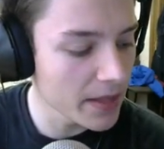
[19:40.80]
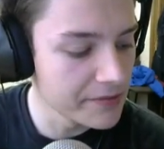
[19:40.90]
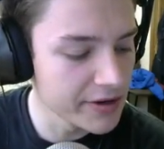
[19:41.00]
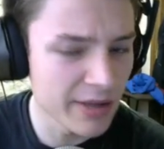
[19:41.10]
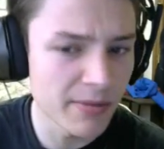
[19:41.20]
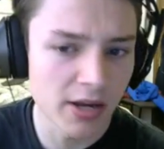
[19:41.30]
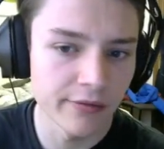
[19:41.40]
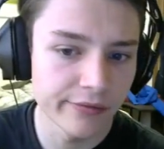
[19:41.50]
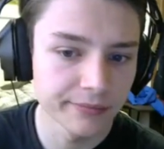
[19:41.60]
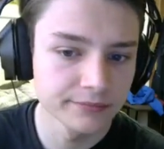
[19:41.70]
They might
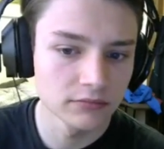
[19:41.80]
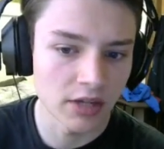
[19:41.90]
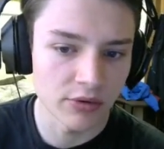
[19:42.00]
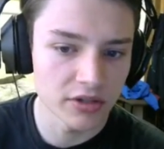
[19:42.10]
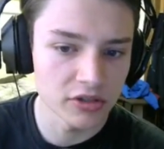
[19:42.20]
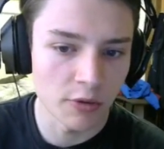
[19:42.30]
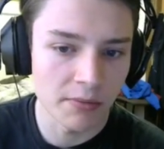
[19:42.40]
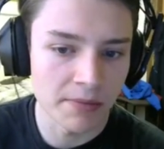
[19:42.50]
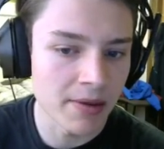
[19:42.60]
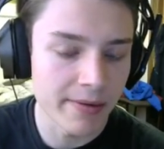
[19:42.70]
have. I don't think so,
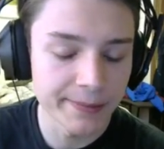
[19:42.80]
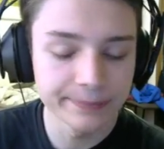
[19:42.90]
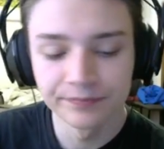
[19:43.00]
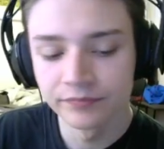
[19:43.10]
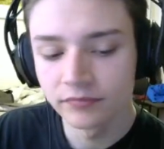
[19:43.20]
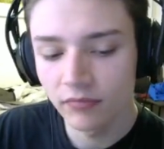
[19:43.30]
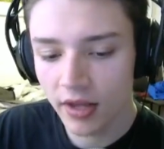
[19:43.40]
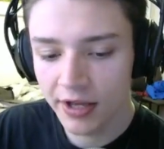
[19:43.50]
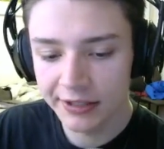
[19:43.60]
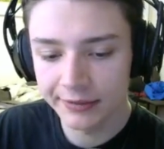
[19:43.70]
but maybe.
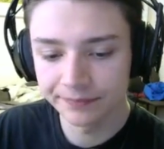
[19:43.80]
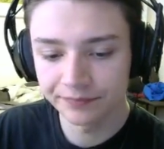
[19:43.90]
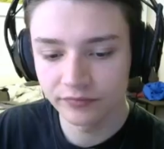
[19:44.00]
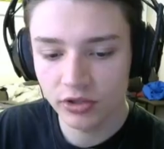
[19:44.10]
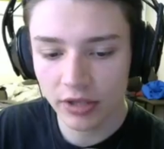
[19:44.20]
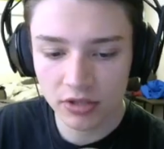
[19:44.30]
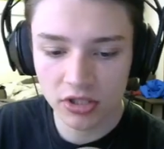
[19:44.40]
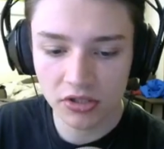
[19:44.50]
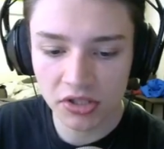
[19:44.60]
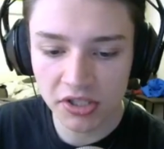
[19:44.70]
So that was
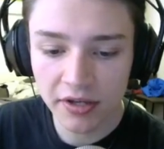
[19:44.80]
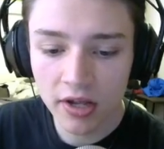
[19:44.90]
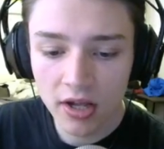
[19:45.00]
good to see.